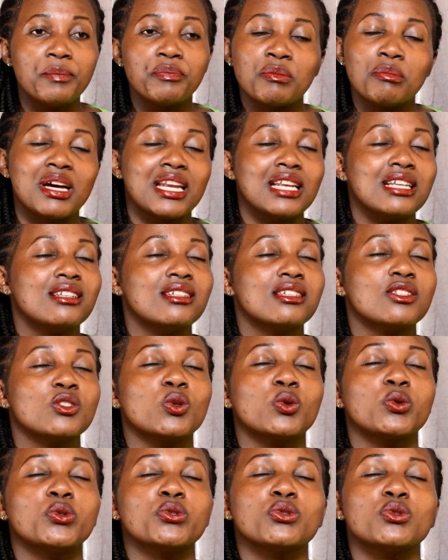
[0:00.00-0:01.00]
but it is
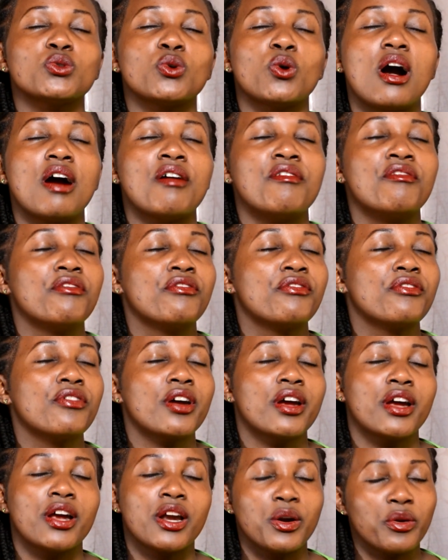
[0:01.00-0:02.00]
also a
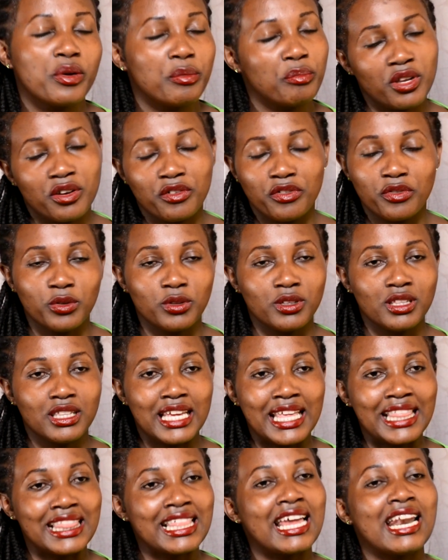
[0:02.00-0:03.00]
very beautiful
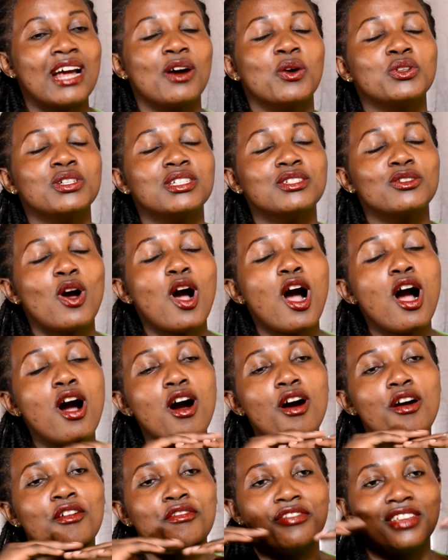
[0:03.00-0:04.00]
thing that I would
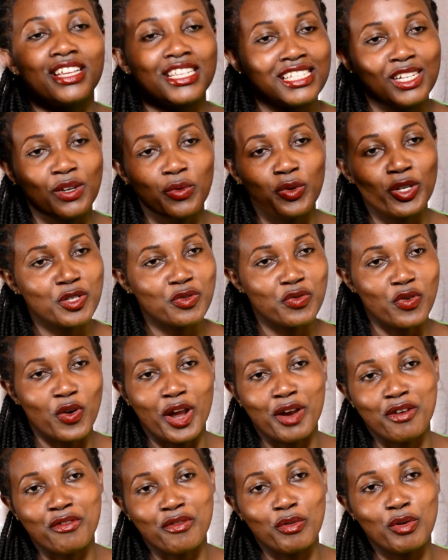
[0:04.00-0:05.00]
obviously wish for
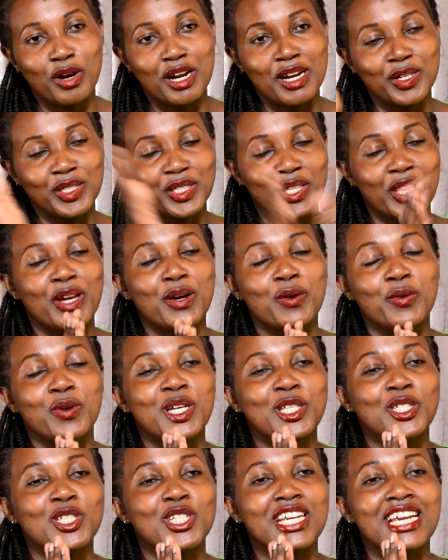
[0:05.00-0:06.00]
everyone out there
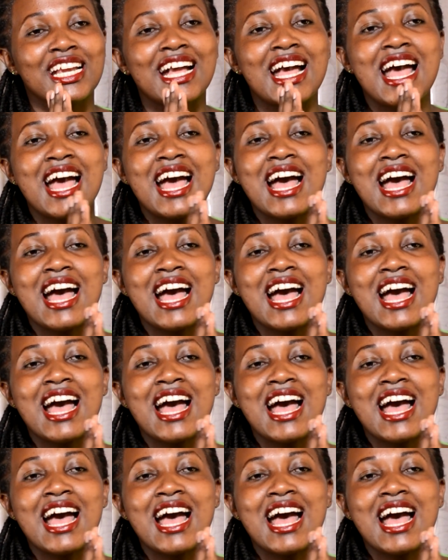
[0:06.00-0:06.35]
watching.